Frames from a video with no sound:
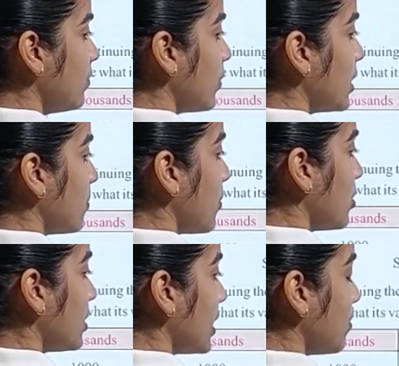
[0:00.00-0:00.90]

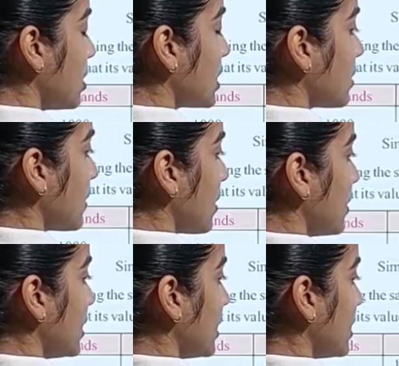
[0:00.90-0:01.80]
1/10 multiplied by
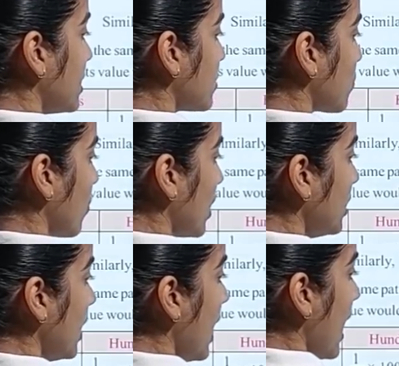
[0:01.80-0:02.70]
10 is 1.
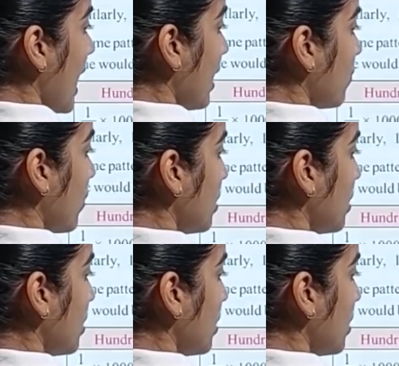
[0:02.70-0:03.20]
And 1